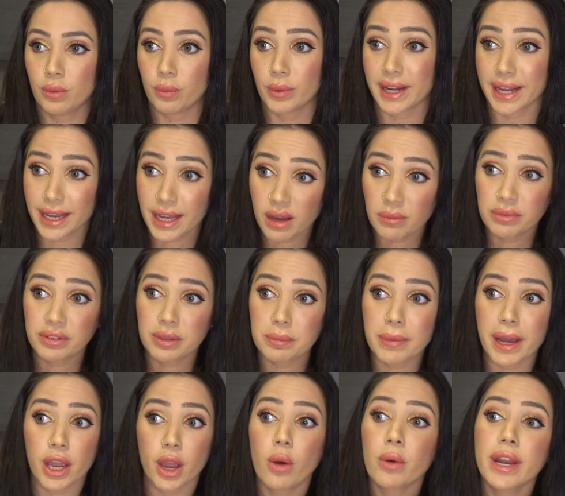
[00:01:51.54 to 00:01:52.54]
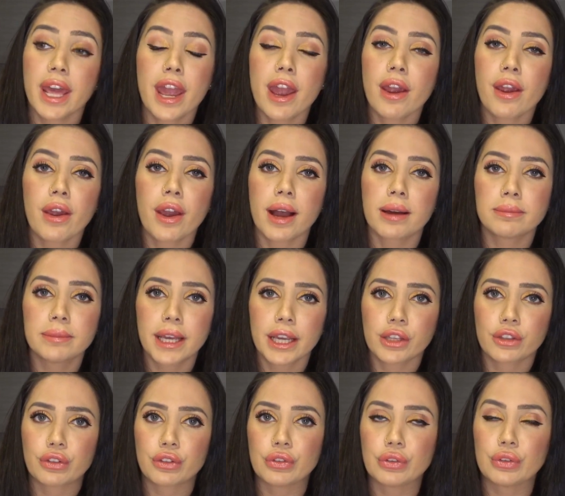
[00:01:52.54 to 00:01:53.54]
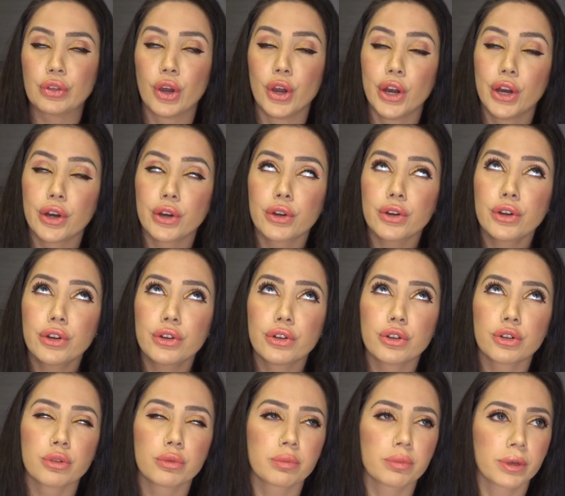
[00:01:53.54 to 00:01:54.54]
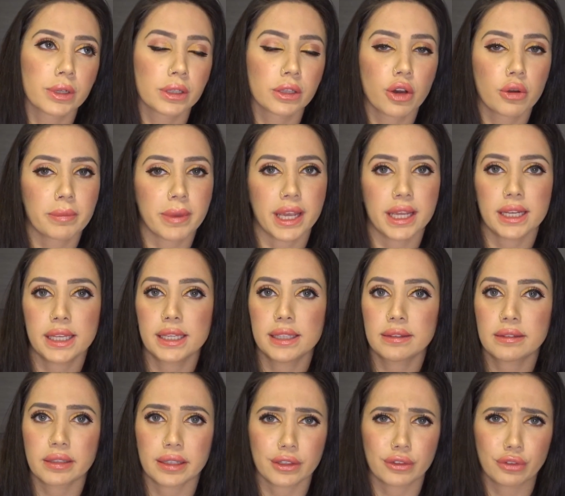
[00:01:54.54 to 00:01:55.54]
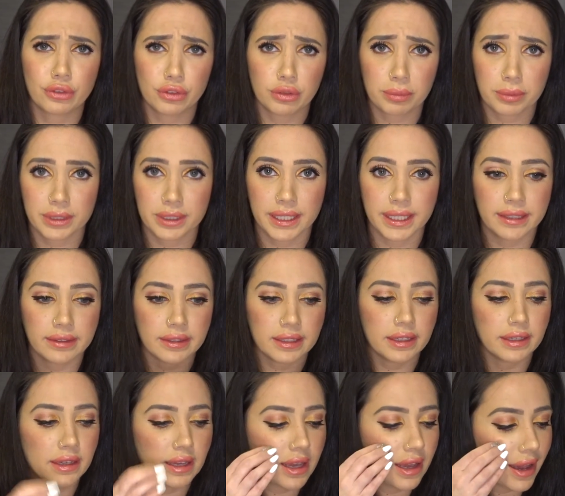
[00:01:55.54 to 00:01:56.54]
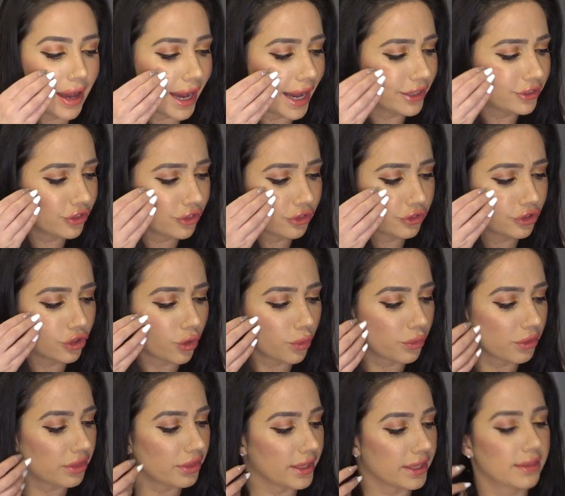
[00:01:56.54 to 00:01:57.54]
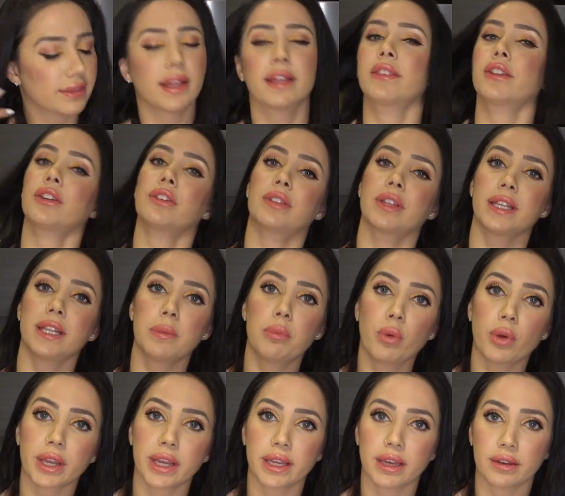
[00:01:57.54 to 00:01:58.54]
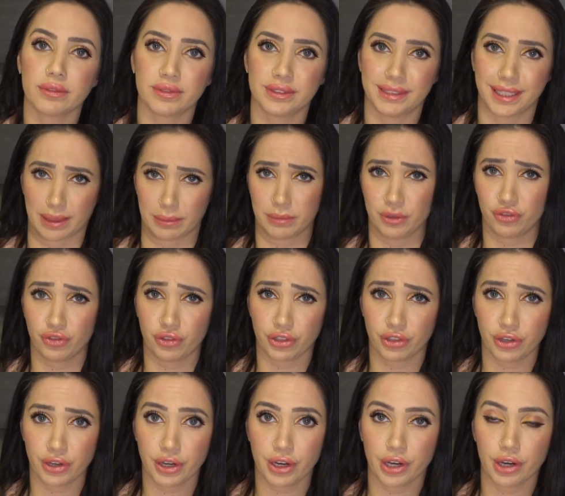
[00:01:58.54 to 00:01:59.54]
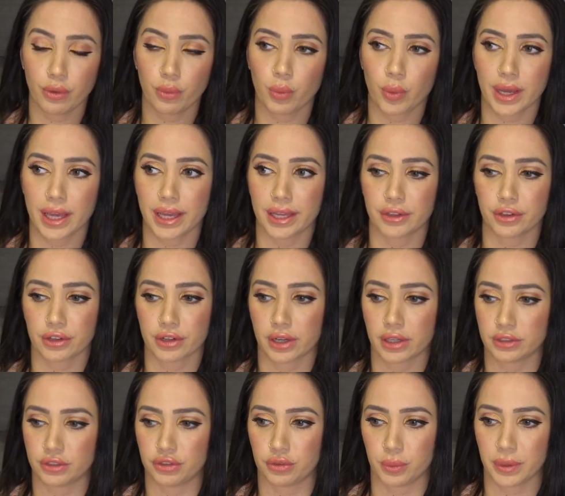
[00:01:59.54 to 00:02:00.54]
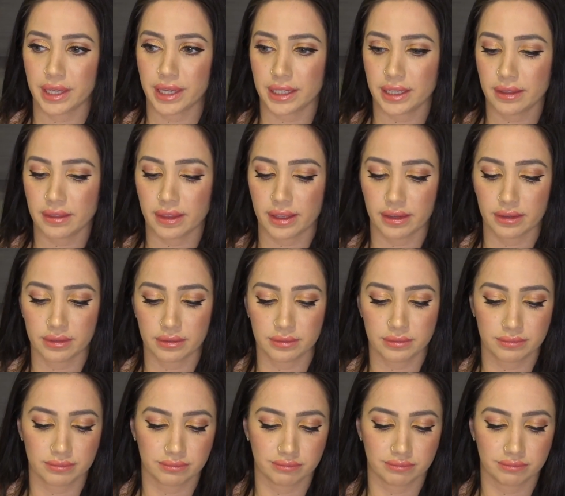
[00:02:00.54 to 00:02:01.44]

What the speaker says: when it comes to my own hair, I'm like super low maintenance, like super lazy. I just don't think that there's any point of damaging your hair when you're not doing anything